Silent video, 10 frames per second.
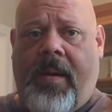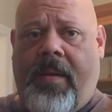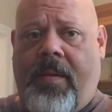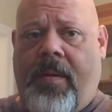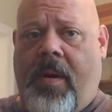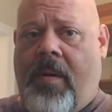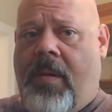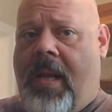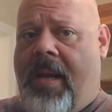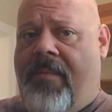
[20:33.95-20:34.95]
other
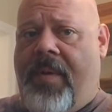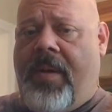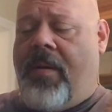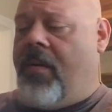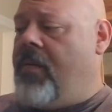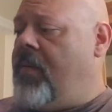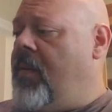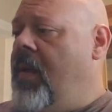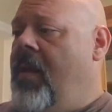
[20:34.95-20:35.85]
online vendors.